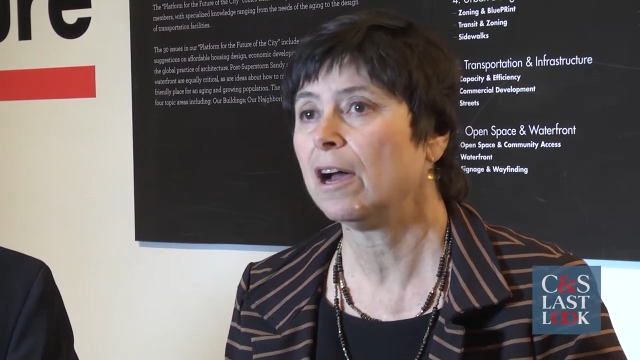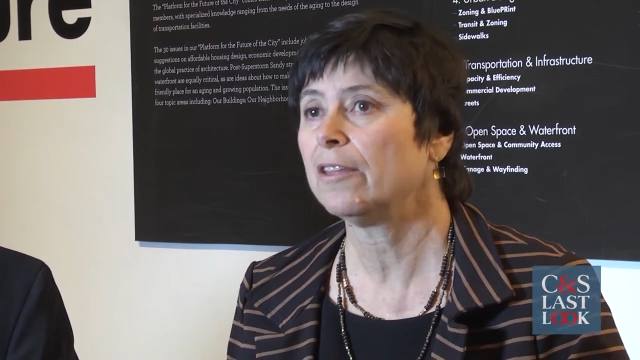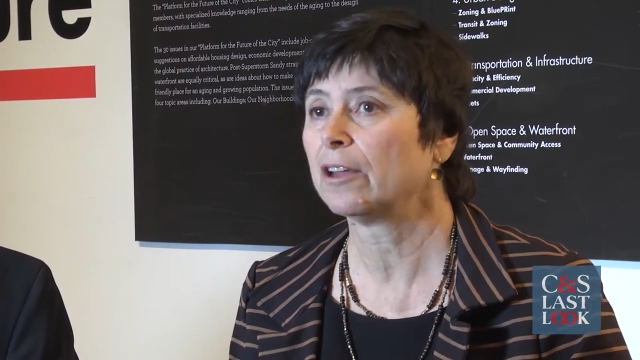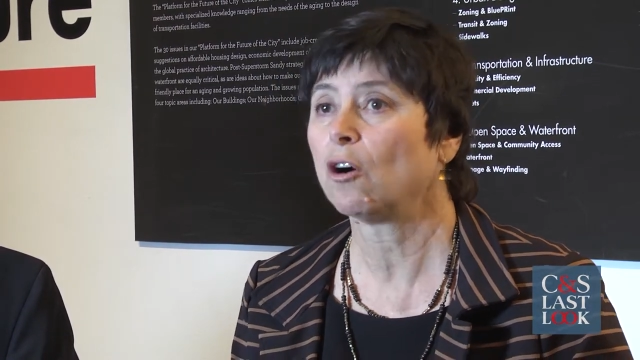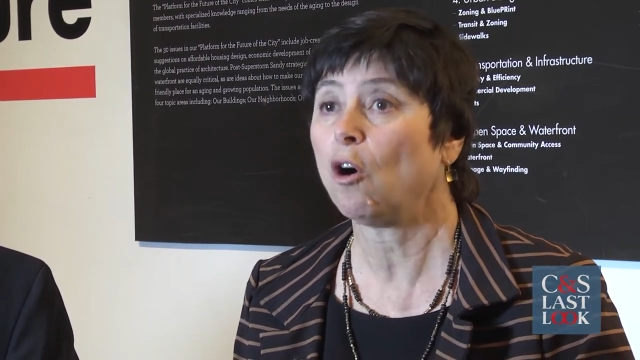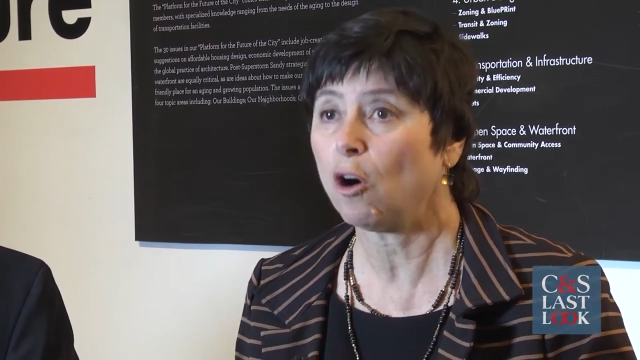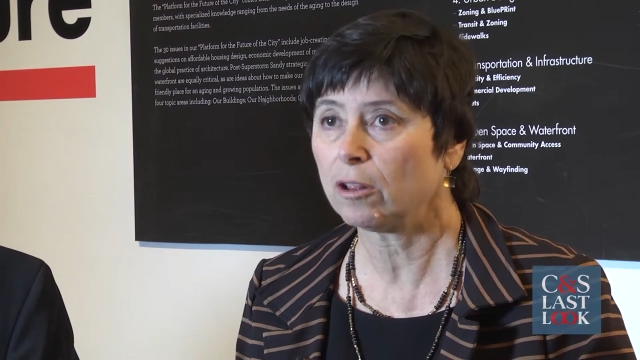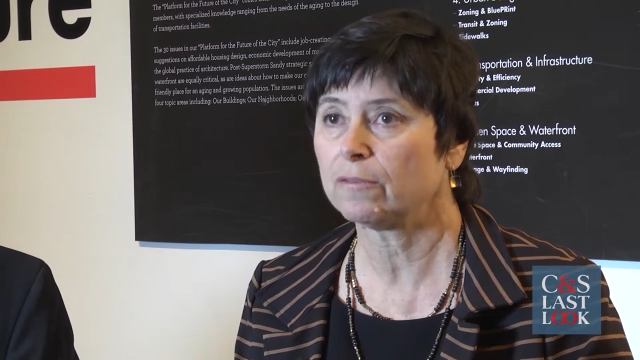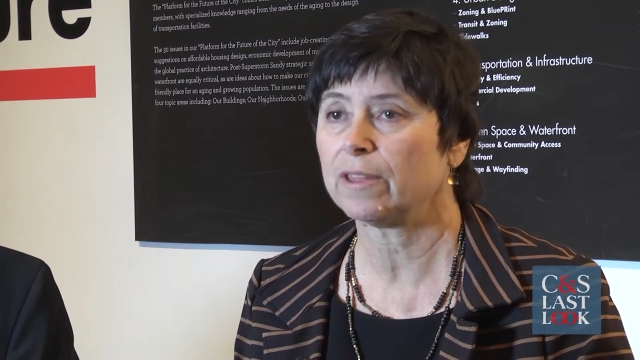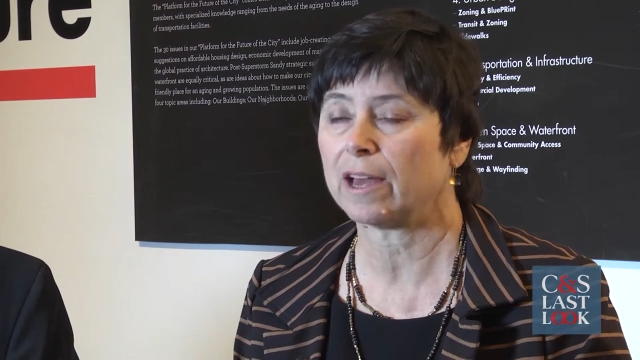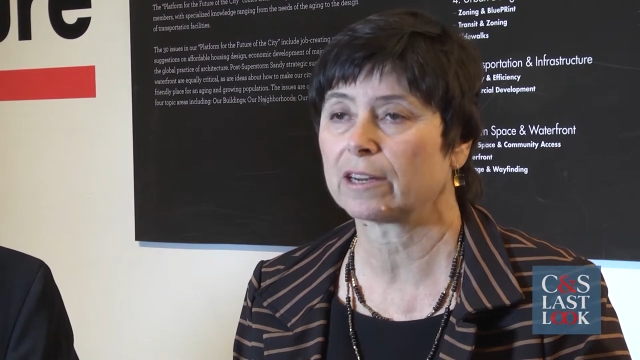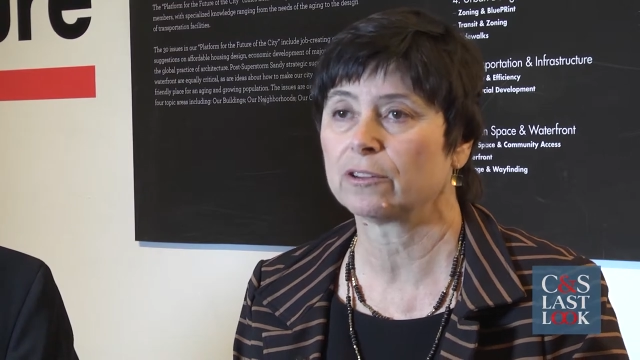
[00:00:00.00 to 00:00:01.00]
I think all
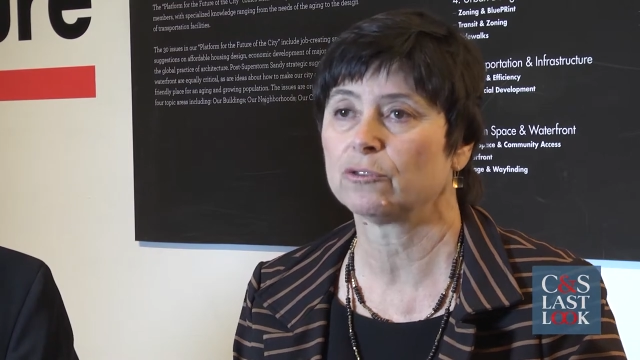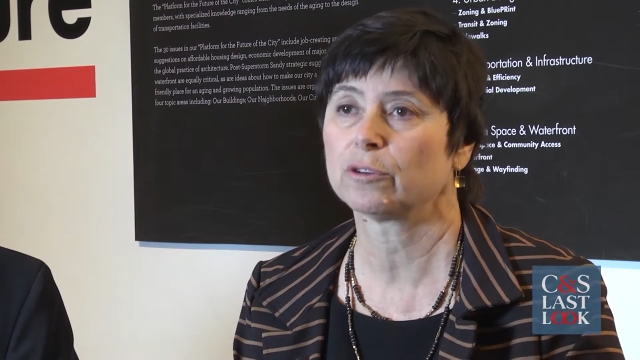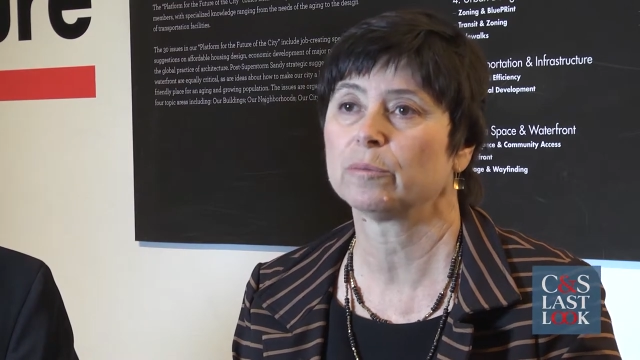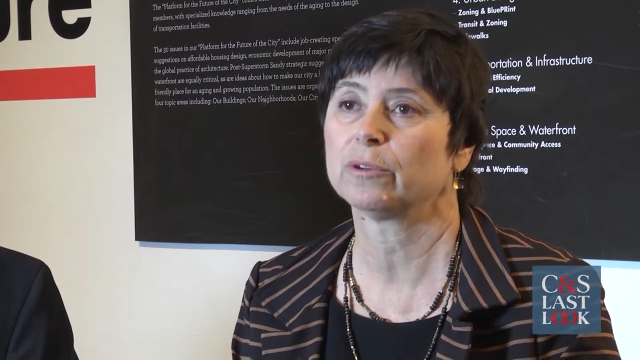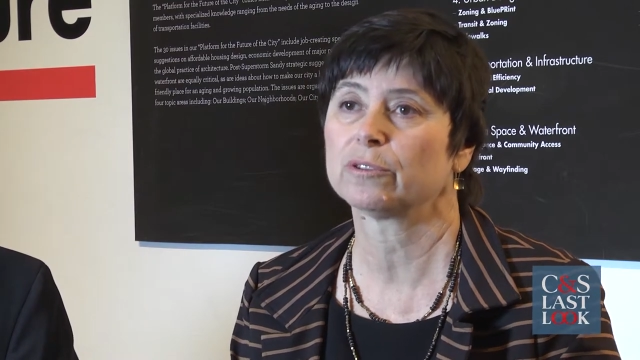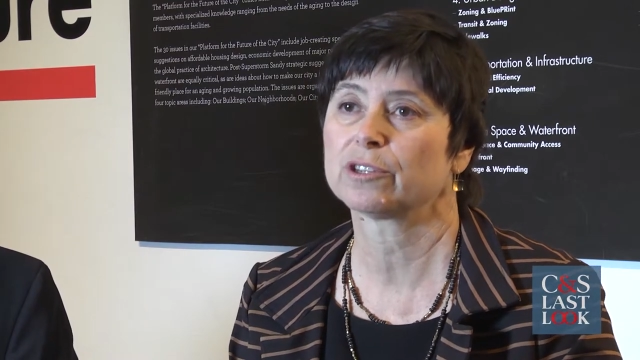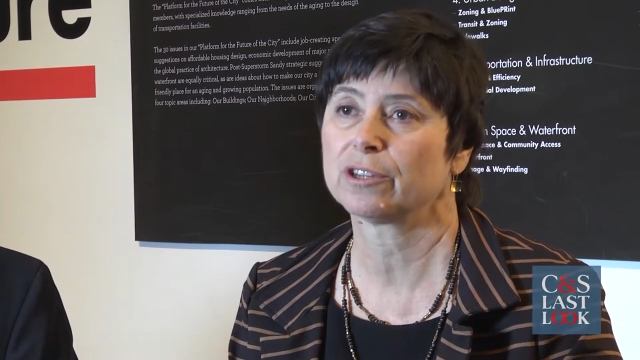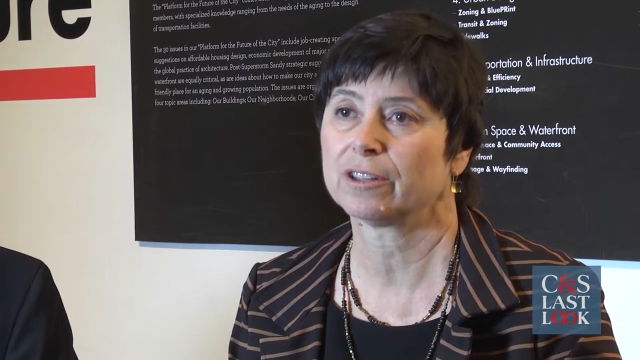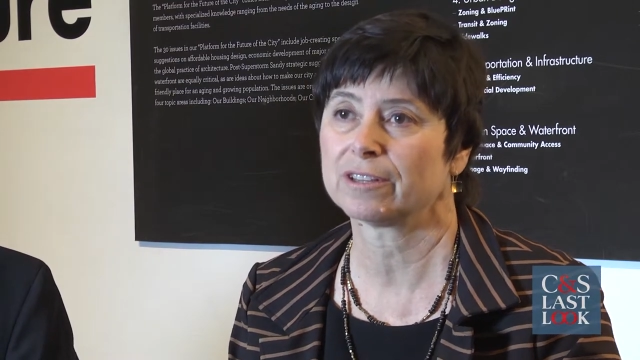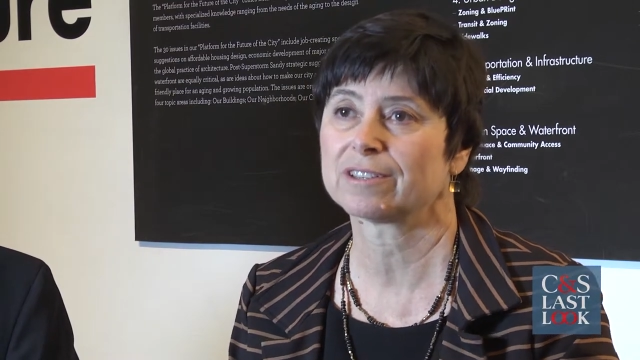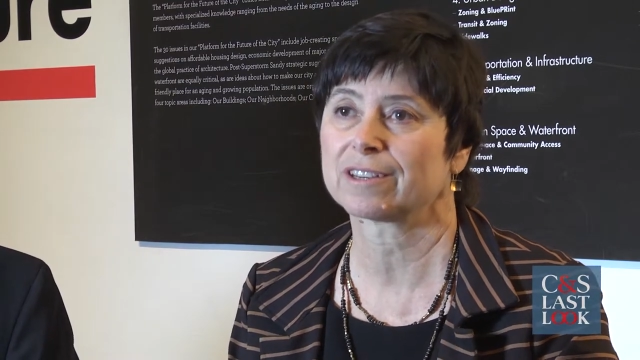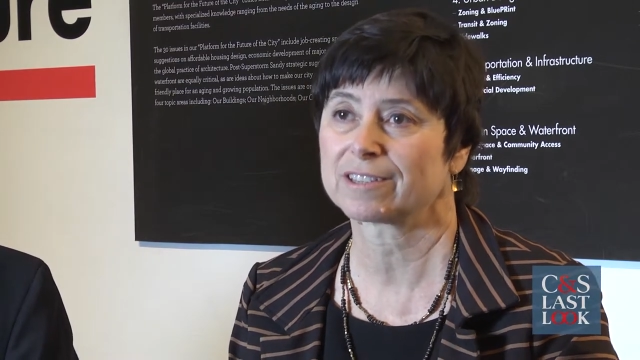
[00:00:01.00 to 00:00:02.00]
of that contributes to
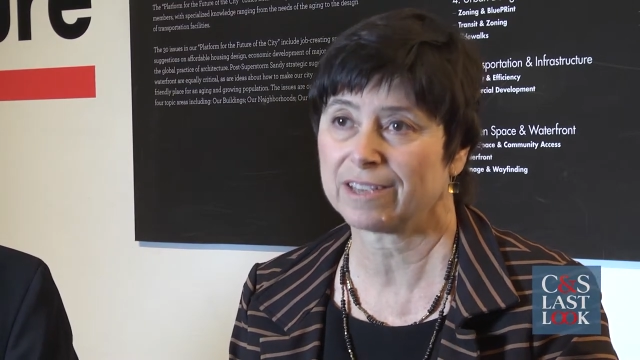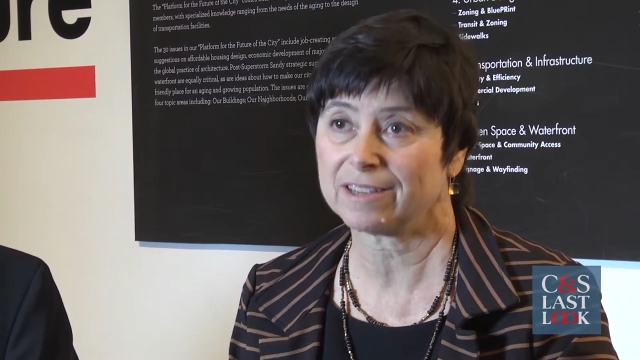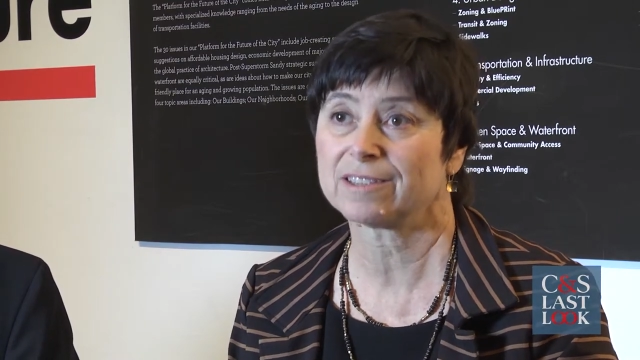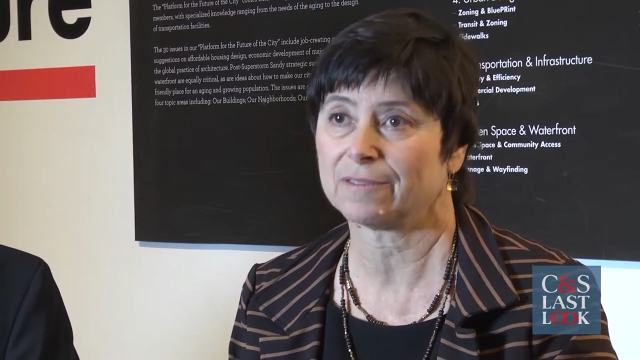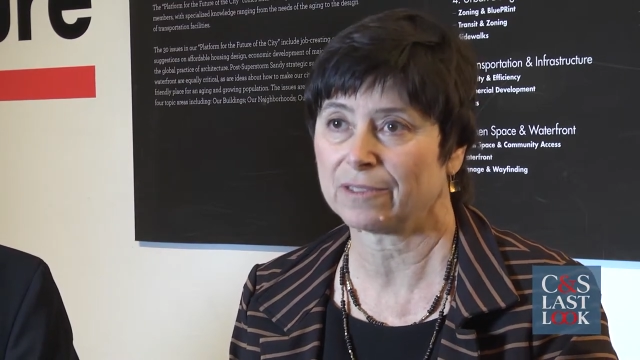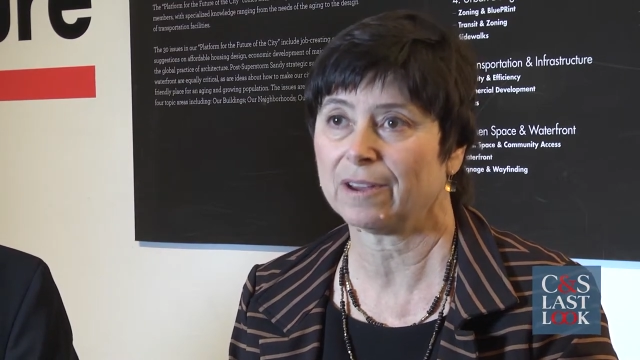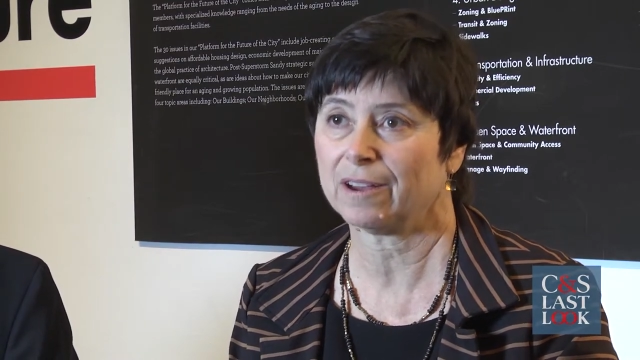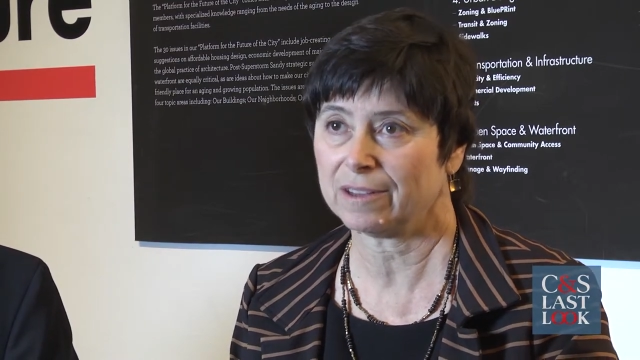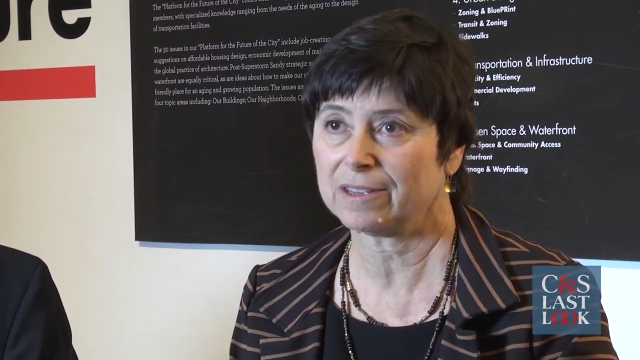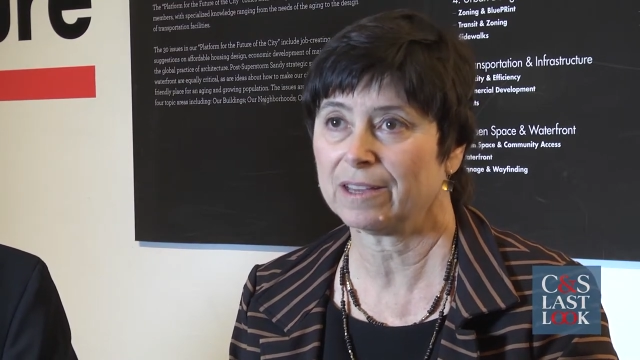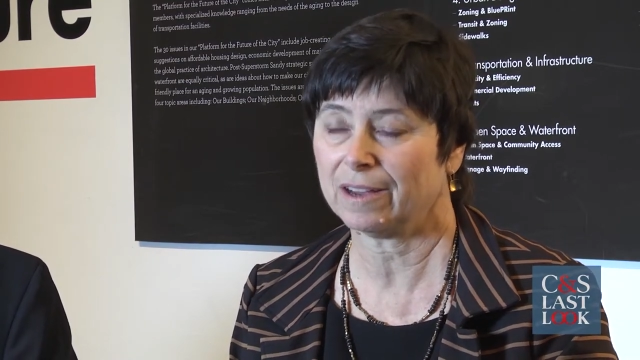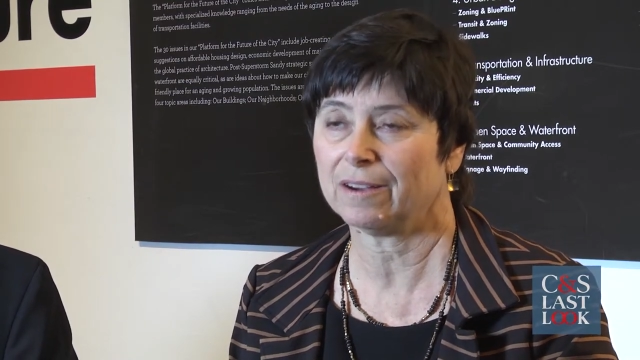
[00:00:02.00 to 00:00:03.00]
the success of the,
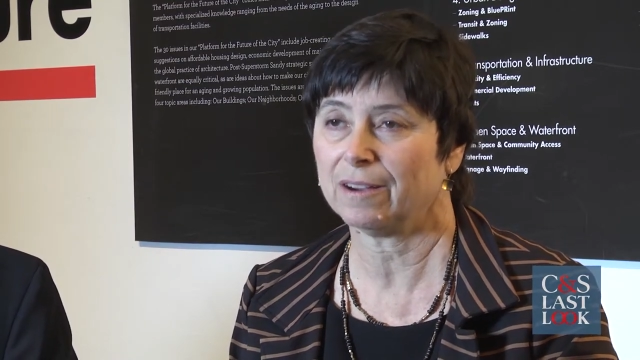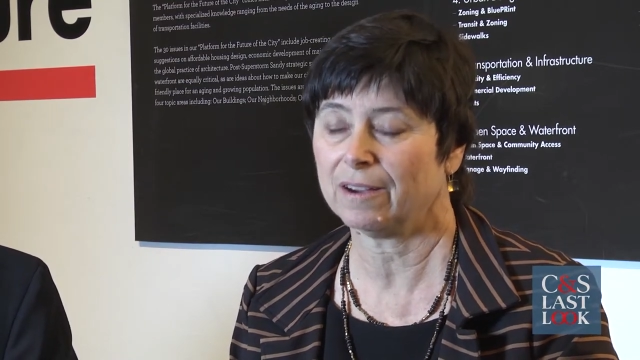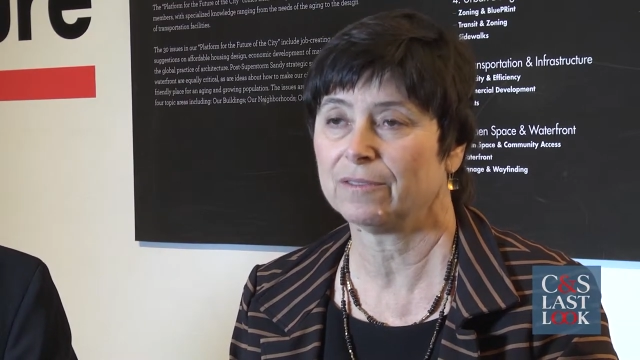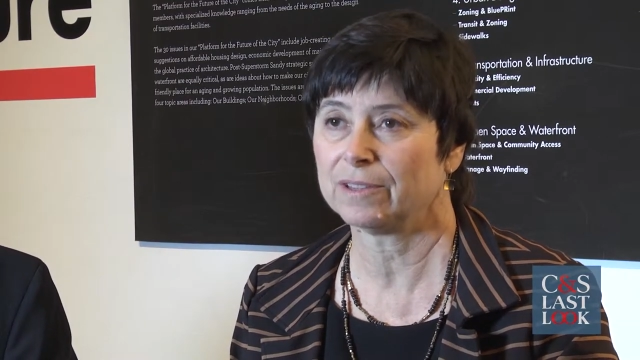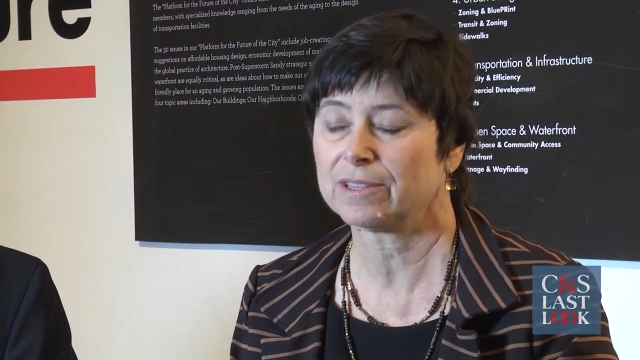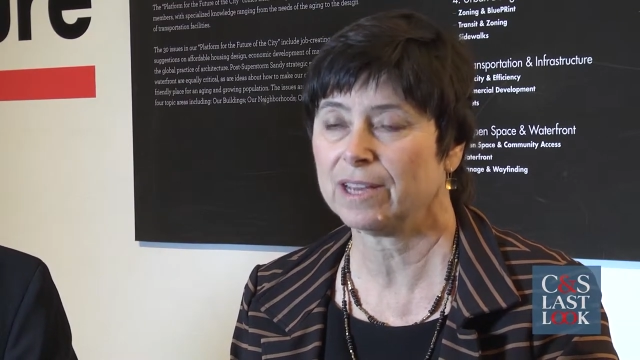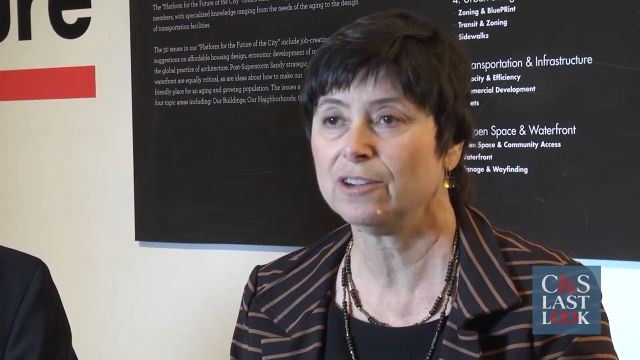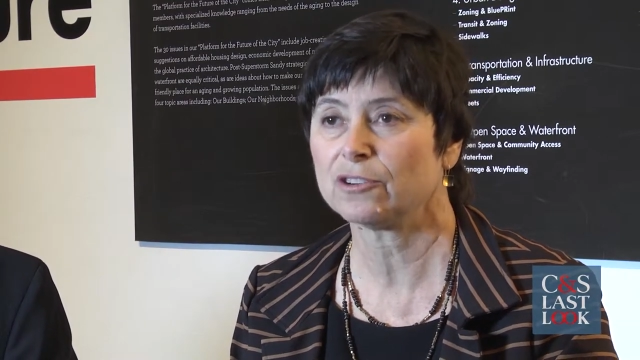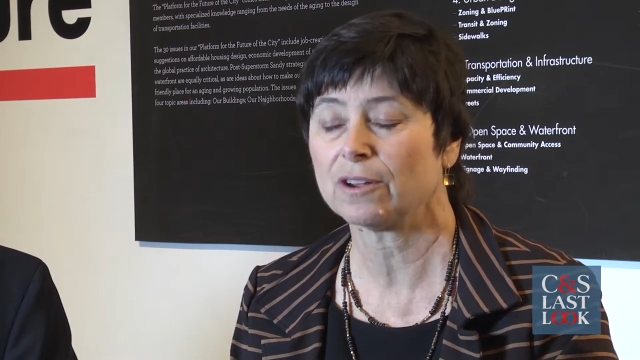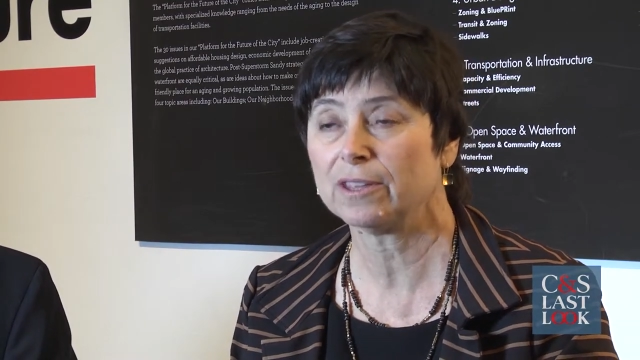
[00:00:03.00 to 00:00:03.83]
uh, uh, of the center.